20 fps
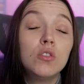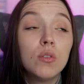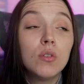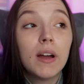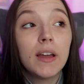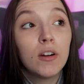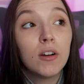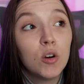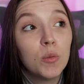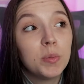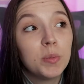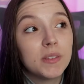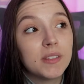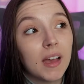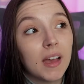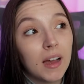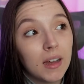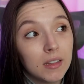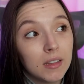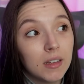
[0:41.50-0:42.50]
I hope it's
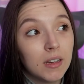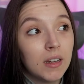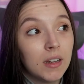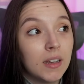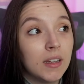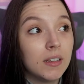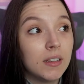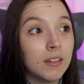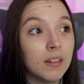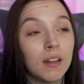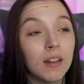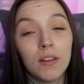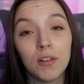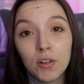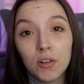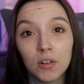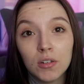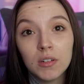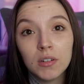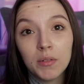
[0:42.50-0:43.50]
Ada and
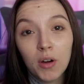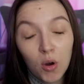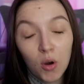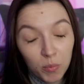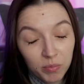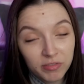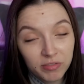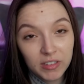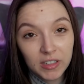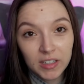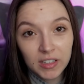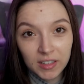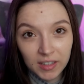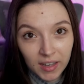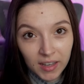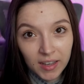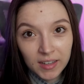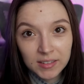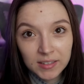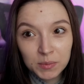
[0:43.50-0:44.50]
Leon? Hopefully
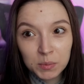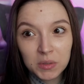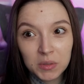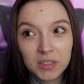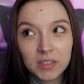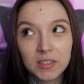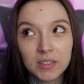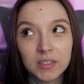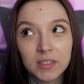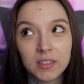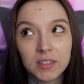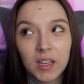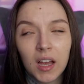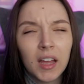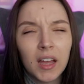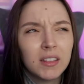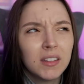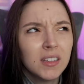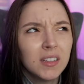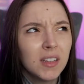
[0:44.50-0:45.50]
yes, because
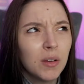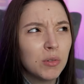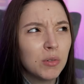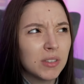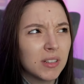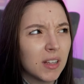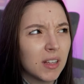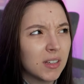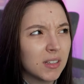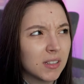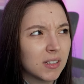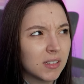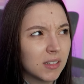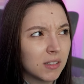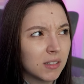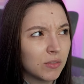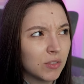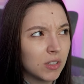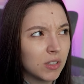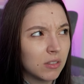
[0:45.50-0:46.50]
I think that was like
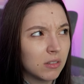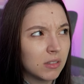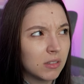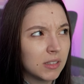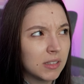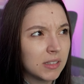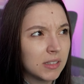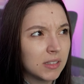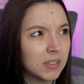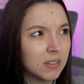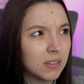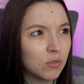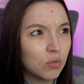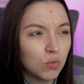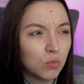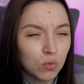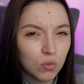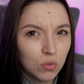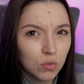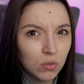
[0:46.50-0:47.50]
Resident Evil
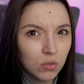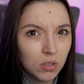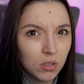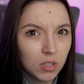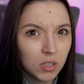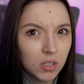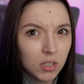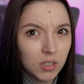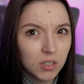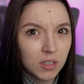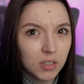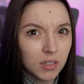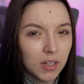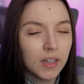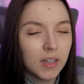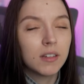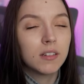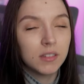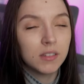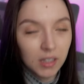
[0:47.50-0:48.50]
two,
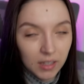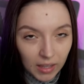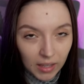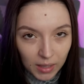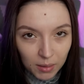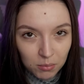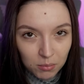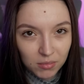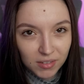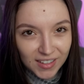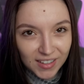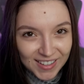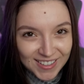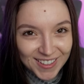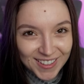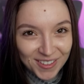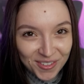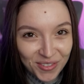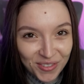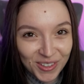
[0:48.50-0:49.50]
like the game,
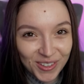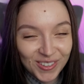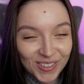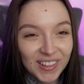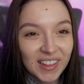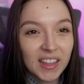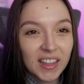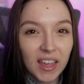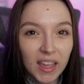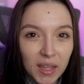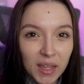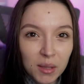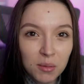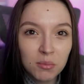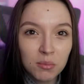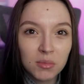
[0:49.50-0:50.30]
Resident Evil two, the game